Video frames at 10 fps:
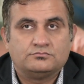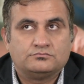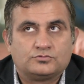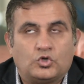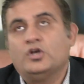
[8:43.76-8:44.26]

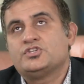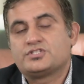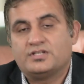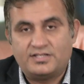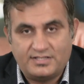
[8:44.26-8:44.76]
colleges
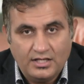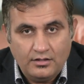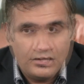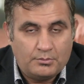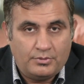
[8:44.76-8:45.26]
in India,
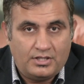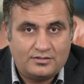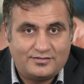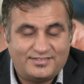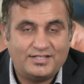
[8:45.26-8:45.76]

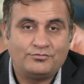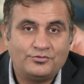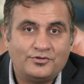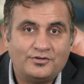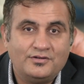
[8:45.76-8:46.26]
but they
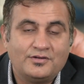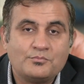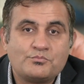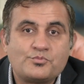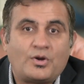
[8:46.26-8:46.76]
were
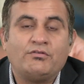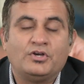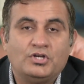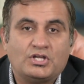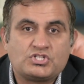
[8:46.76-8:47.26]
private
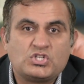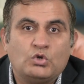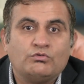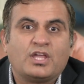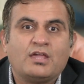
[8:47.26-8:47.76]
industry who
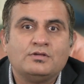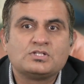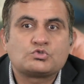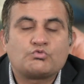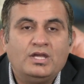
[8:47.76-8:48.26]
were giving
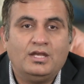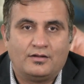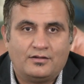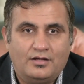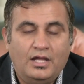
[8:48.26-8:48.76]

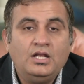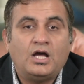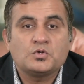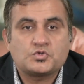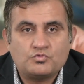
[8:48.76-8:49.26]
training,
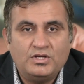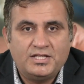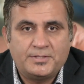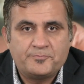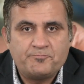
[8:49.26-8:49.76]
in-house
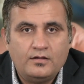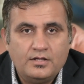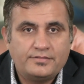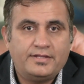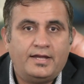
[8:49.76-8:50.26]
training.
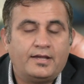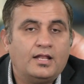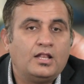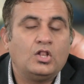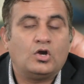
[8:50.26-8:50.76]
They had a
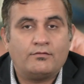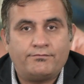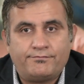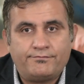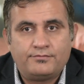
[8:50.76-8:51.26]
lot
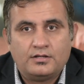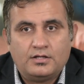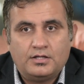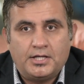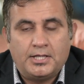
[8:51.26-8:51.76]

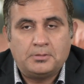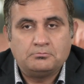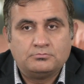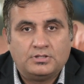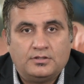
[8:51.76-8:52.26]
of
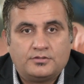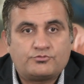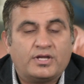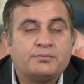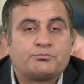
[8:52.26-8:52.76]

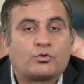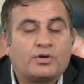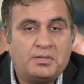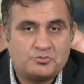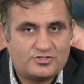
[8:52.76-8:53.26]
training
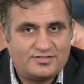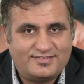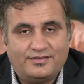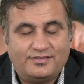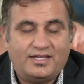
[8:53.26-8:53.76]
programs.
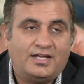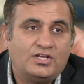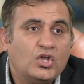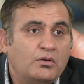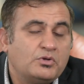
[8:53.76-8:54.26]
They had
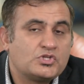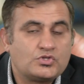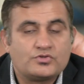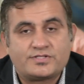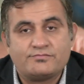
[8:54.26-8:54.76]
human
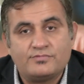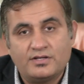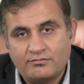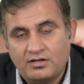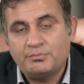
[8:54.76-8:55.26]
resource
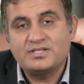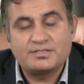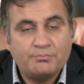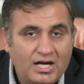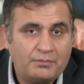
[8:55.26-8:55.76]
development
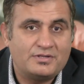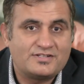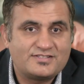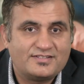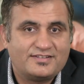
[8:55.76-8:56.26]

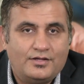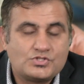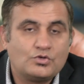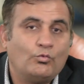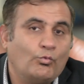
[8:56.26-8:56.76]
departments.
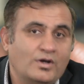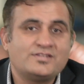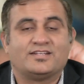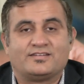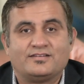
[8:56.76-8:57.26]
So what is it?